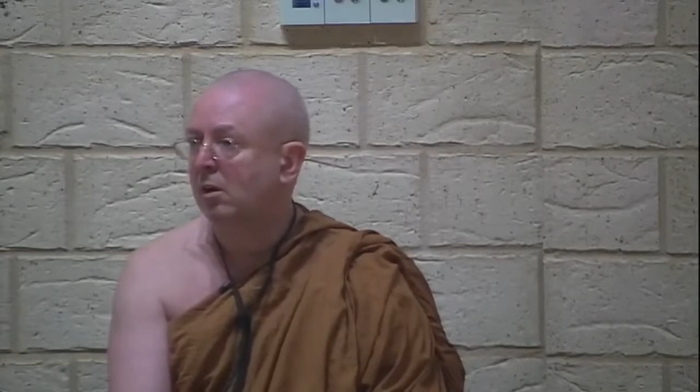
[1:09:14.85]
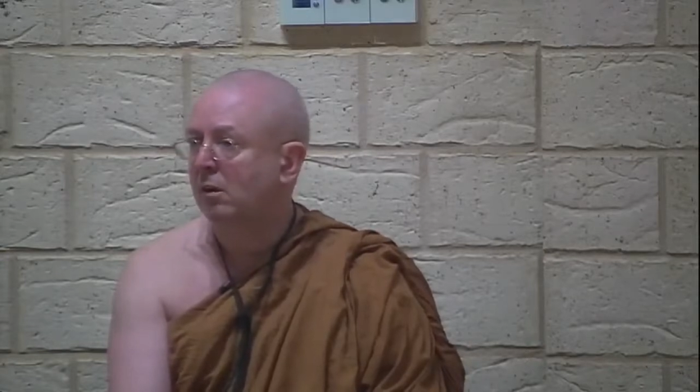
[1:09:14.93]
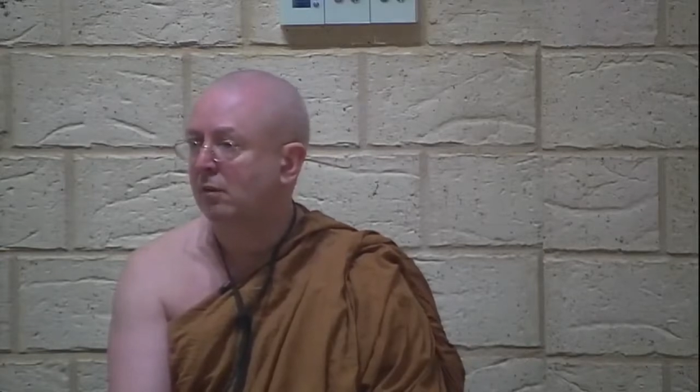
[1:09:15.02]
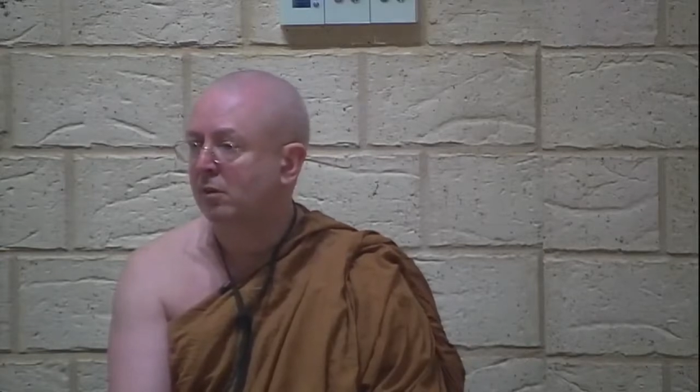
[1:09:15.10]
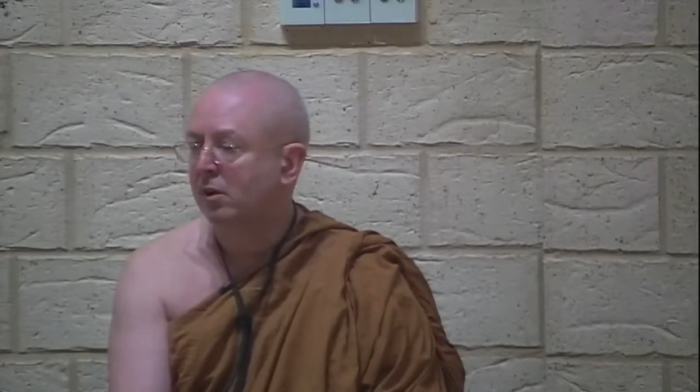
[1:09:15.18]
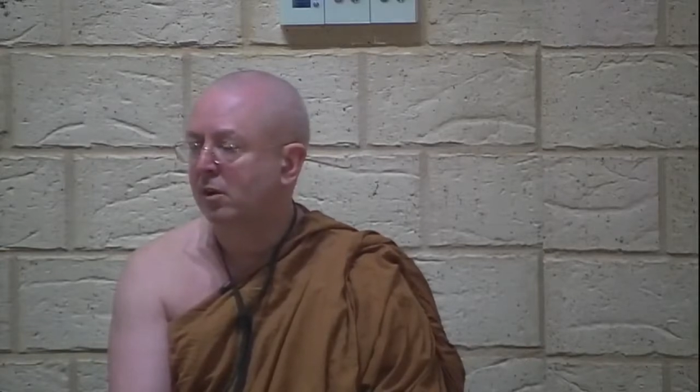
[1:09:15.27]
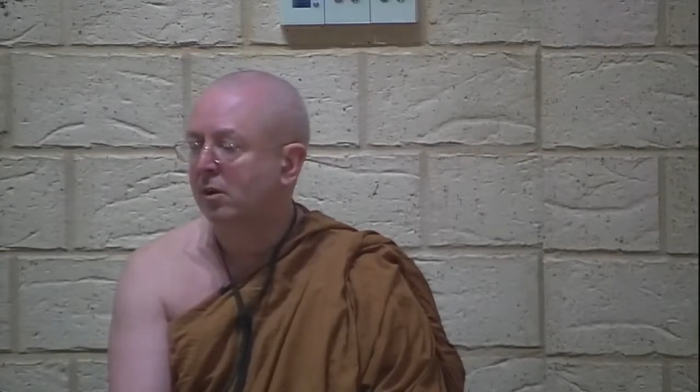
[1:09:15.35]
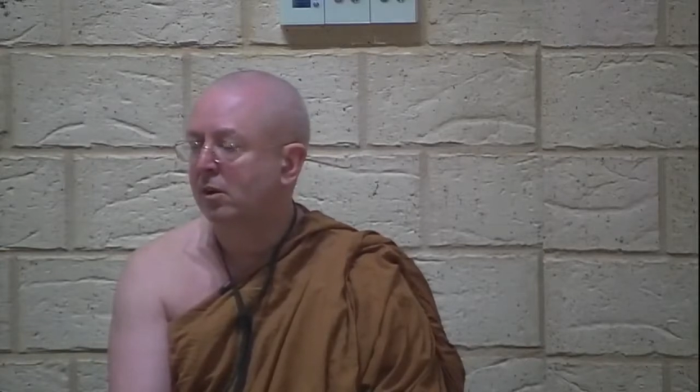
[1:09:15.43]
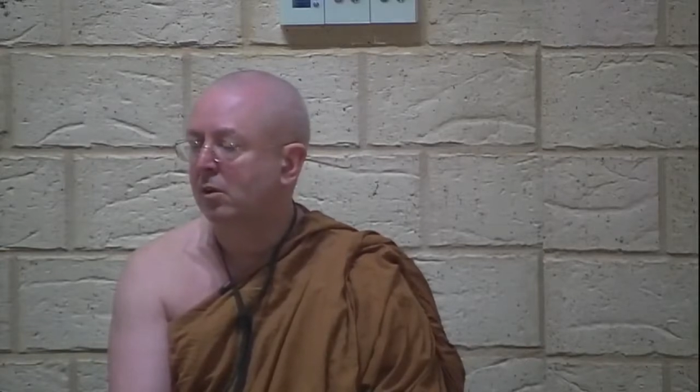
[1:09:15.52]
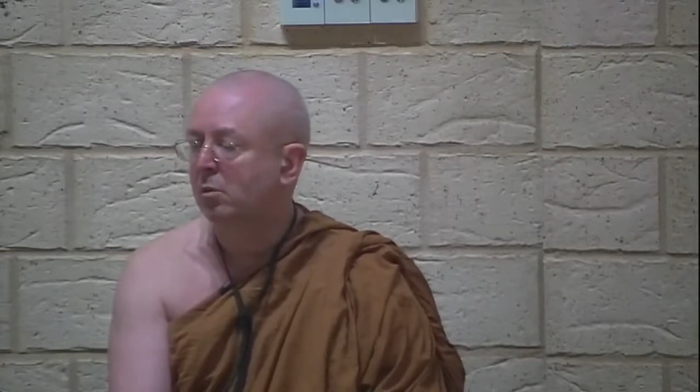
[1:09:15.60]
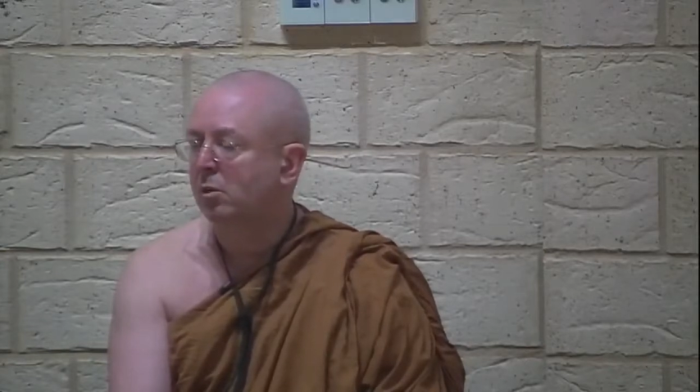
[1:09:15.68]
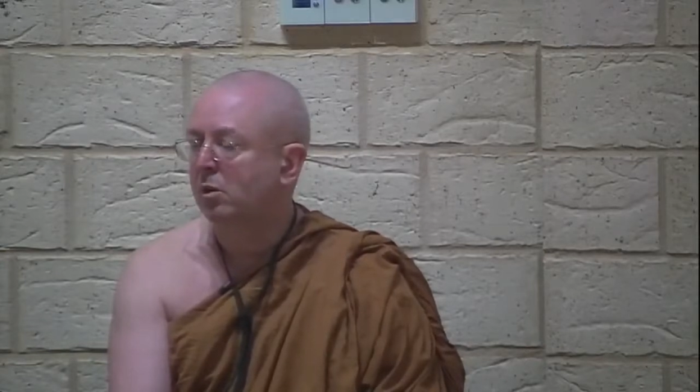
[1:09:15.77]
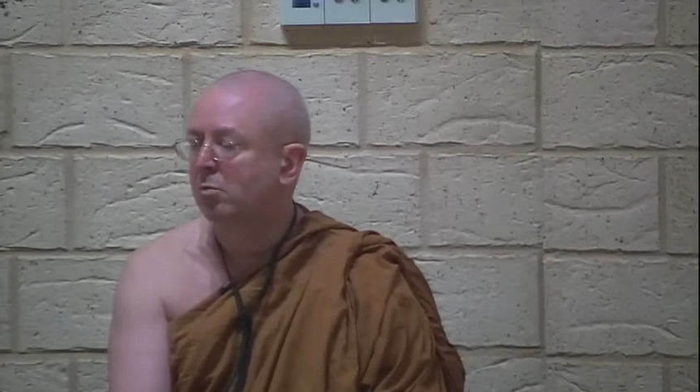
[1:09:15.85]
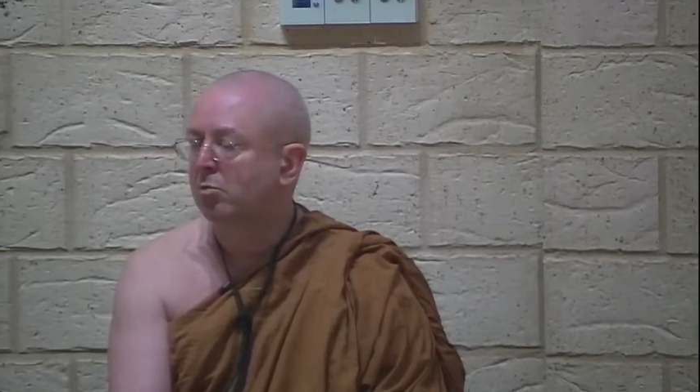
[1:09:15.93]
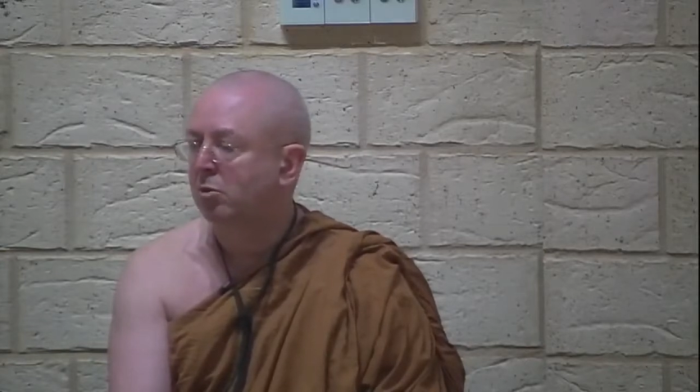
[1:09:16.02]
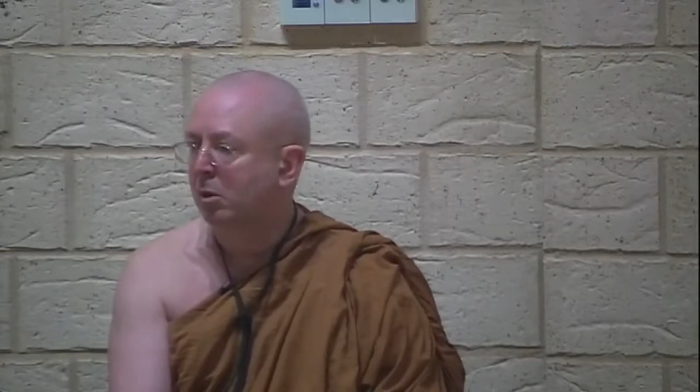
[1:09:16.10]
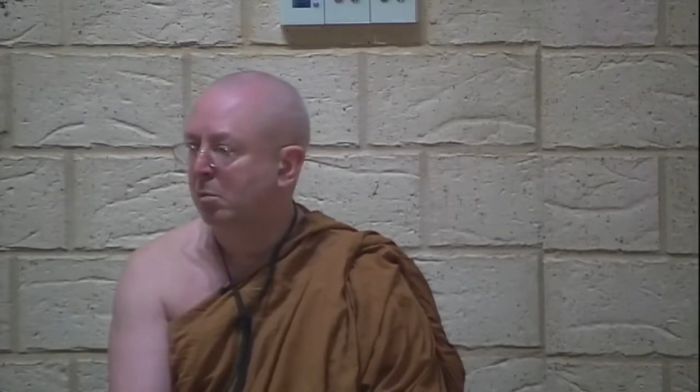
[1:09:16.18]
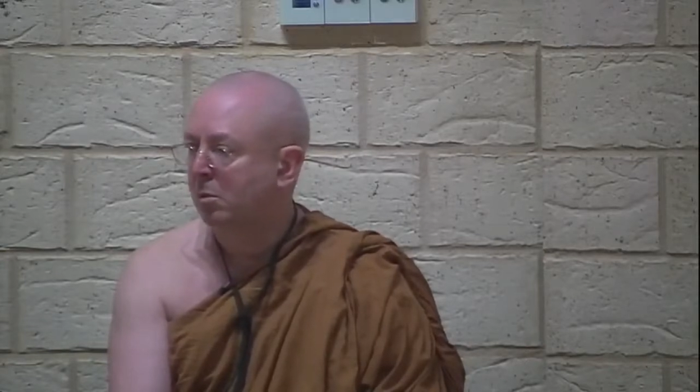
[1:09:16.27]
of dealing with
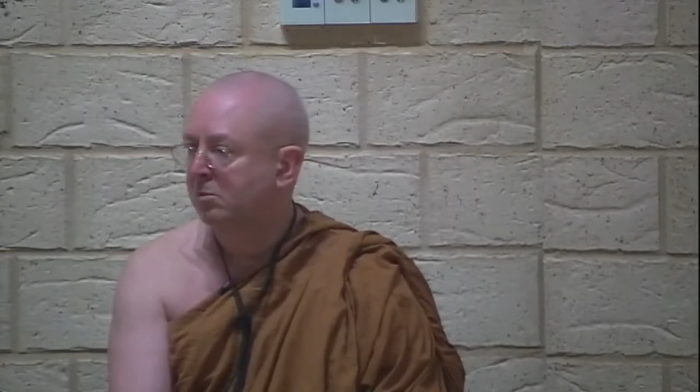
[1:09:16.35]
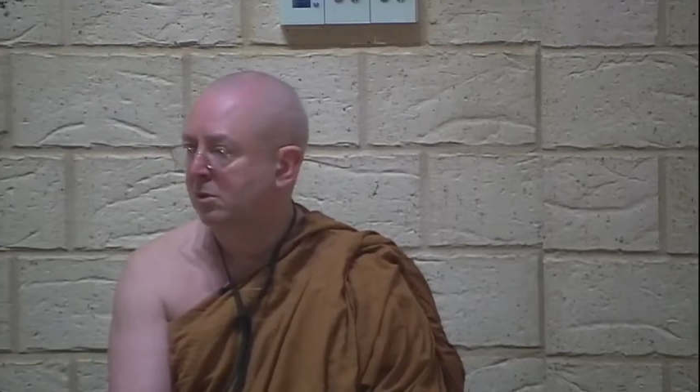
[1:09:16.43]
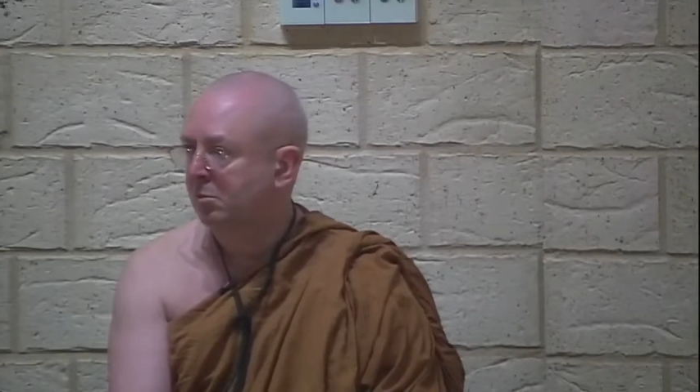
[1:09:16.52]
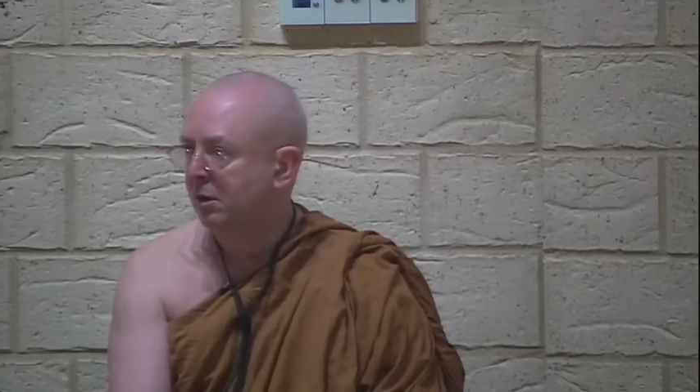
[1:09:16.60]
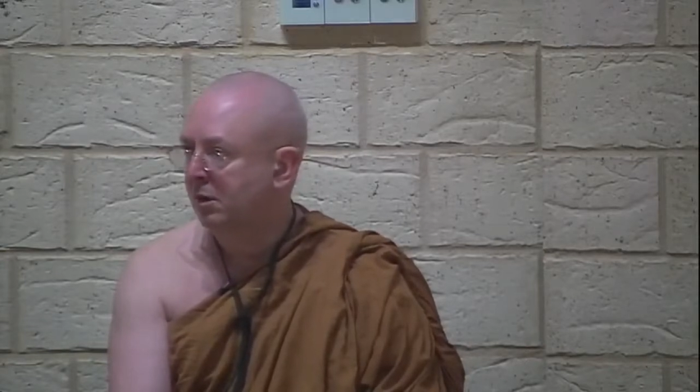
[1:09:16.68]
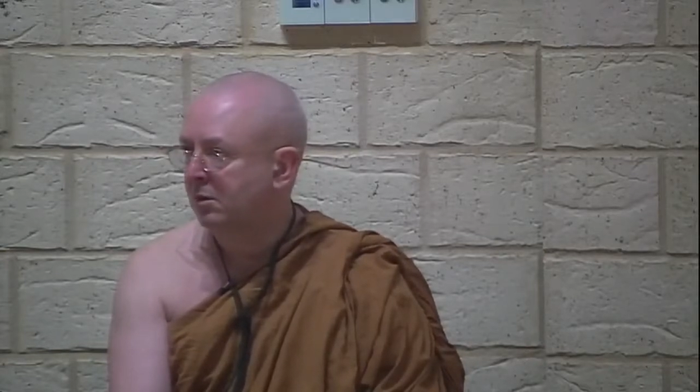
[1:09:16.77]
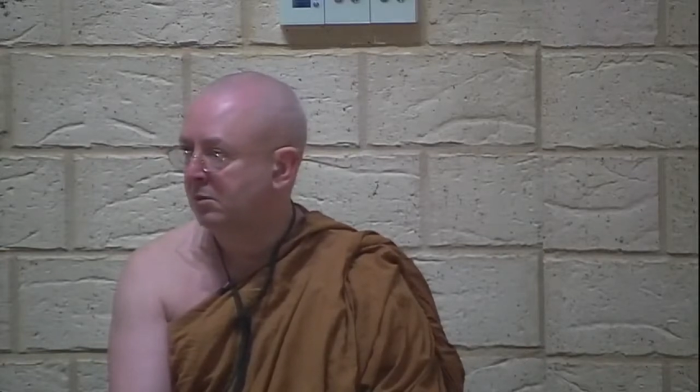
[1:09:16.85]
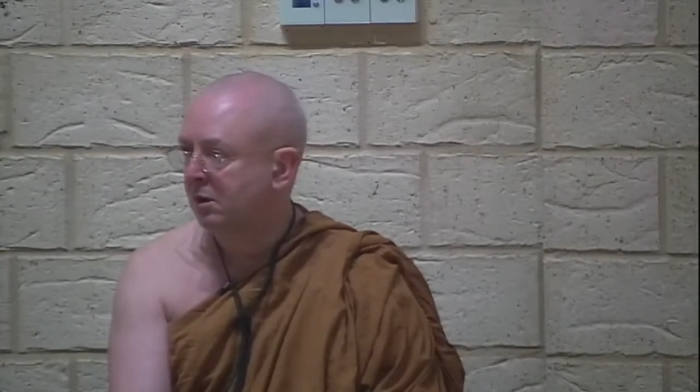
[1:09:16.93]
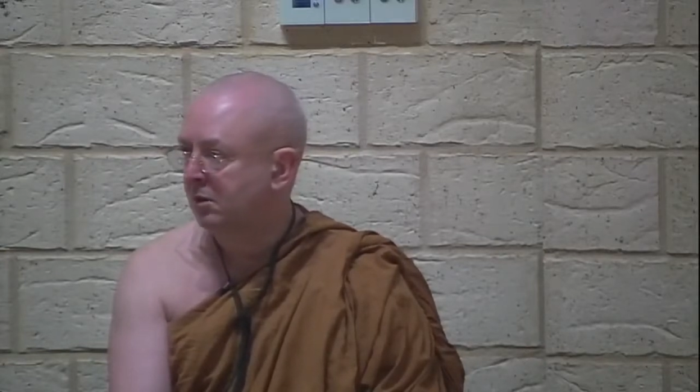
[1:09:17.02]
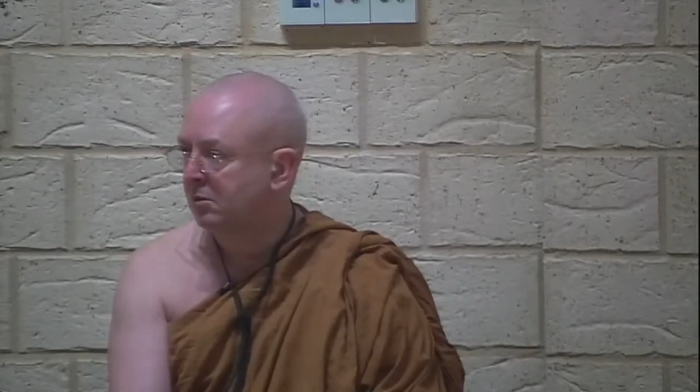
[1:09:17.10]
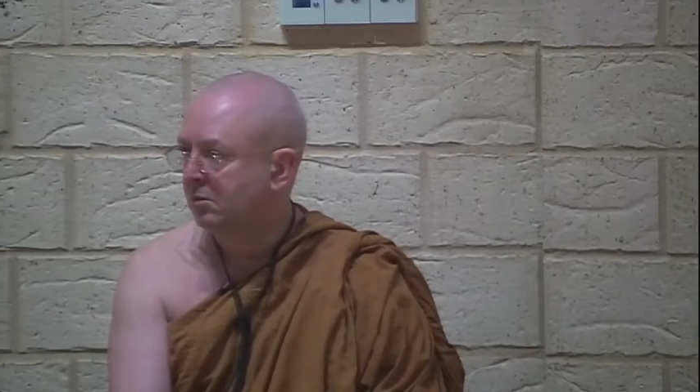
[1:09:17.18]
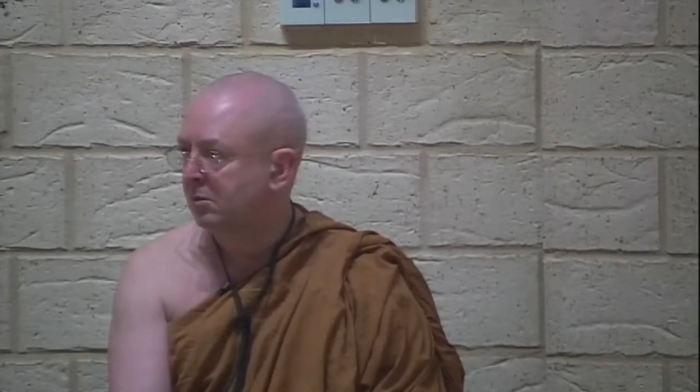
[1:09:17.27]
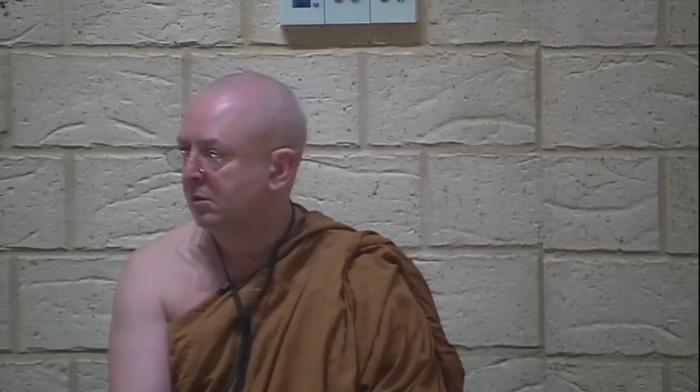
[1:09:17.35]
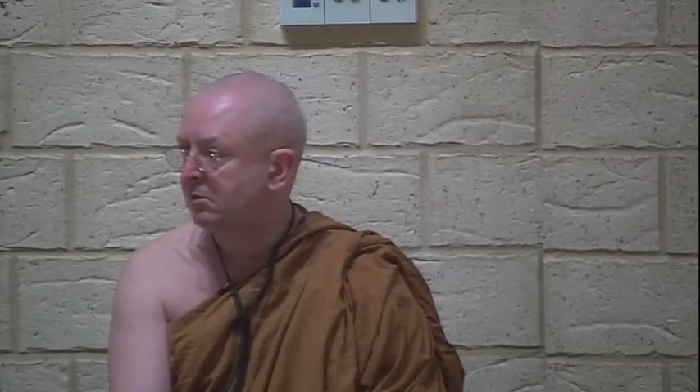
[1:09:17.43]
problems in meditation,